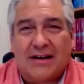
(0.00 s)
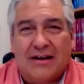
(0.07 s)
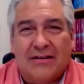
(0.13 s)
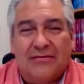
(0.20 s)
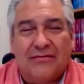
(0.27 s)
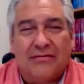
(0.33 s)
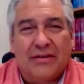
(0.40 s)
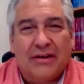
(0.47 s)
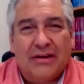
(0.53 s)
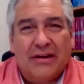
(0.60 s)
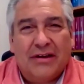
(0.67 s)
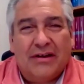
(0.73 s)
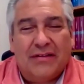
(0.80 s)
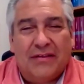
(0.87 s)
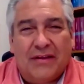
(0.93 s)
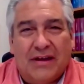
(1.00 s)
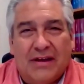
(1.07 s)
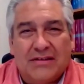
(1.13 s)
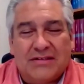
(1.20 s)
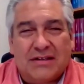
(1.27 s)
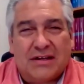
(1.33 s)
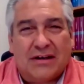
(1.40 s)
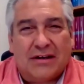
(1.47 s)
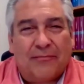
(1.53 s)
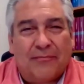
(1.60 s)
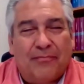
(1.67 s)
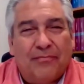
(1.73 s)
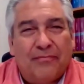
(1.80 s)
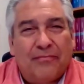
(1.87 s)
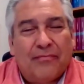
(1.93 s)
of these
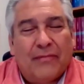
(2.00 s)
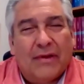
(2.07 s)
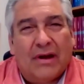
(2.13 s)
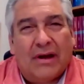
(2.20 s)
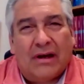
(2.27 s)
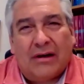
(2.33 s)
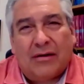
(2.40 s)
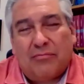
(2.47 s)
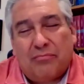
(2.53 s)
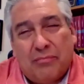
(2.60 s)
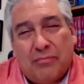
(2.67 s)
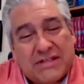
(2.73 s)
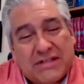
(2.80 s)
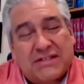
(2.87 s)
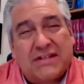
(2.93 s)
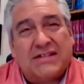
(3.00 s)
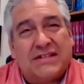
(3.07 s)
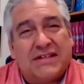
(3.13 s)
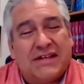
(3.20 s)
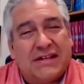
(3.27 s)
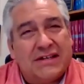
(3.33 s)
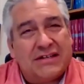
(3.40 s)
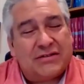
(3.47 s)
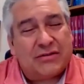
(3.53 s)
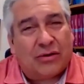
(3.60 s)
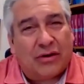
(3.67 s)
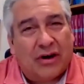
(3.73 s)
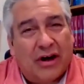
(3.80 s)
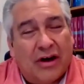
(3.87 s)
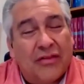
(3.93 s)
businesses
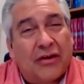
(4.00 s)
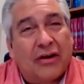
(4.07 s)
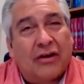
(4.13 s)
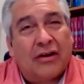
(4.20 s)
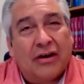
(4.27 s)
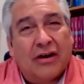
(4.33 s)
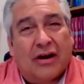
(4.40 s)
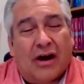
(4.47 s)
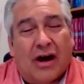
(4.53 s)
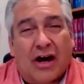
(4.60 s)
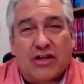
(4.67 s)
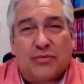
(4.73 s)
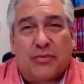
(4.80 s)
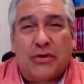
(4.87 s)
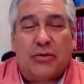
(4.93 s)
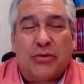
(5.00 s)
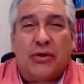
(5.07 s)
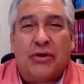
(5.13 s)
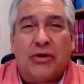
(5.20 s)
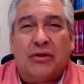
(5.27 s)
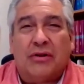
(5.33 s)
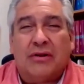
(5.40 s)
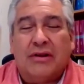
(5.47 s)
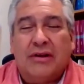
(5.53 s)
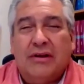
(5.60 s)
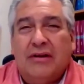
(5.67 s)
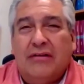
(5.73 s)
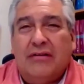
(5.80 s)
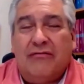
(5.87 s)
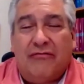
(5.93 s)
or other entrepreneurial
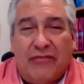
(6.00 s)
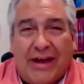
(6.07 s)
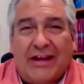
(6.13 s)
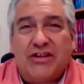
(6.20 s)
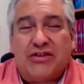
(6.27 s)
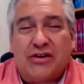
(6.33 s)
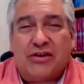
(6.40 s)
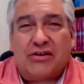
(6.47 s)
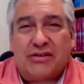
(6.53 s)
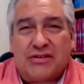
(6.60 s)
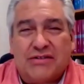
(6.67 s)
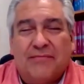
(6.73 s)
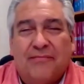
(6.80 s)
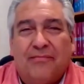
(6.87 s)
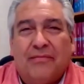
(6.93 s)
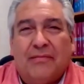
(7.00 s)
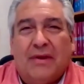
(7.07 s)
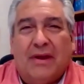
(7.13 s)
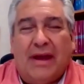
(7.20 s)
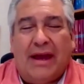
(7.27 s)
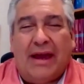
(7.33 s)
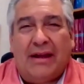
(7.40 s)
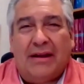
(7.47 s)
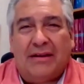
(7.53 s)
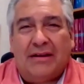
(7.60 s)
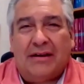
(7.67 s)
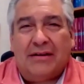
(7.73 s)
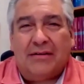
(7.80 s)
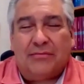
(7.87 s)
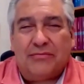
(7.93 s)
ventures. And
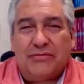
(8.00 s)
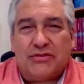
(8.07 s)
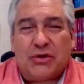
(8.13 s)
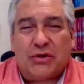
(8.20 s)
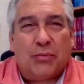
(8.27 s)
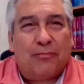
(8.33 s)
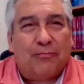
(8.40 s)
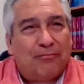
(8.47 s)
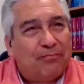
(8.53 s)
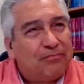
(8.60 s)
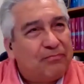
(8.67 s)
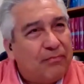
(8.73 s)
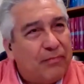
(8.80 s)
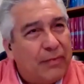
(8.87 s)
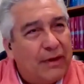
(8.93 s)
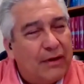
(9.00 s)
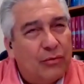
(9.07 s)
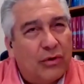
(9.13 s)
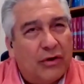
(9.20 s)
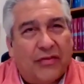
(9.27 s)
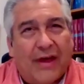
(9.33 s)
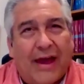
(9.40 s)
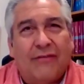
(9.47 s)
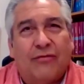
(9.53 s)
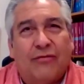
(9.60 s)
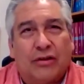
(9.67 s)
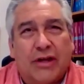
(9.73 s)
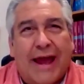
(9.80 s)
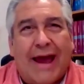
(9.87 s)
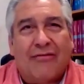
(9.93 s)
so we're
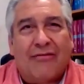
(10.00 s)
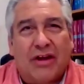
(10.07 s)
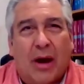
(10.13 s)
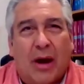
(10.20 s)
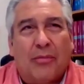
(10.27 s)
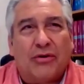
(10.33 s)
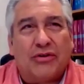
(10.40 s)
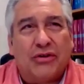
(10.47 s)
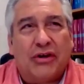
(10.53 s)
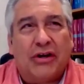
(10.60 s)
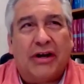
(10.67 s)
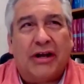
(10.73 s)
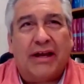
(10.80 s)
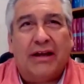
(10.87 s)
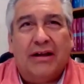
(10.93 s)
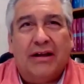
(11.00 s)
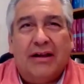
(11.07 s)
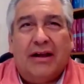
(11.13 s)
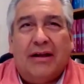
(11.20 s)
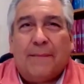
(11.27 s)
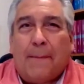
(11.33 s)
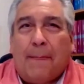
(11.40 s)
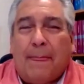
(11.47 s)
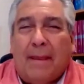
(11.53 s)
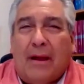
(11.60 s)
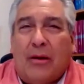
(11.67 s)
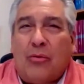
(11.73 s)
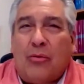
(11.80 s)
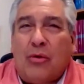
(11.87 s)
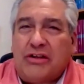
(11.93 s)
thankful to have the opportunity.
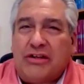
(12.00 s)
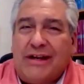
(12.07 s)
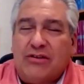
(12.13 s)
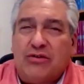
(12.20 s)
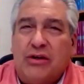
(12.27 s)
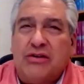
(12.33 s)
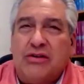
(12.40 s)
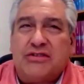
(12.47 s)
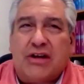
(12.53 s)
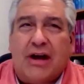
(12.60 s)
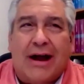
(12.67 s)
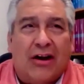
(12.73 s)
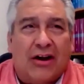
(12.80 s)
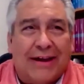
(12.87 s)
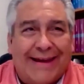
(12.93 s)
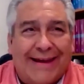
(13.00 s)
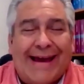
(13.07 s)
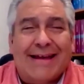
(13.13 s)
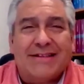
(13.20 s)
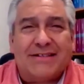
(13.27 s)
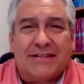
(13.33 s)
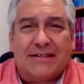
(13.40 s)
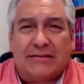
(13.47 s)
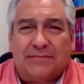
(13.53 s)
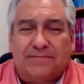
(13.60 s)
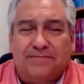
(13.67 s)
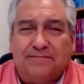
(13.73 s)
I want to introduce our guest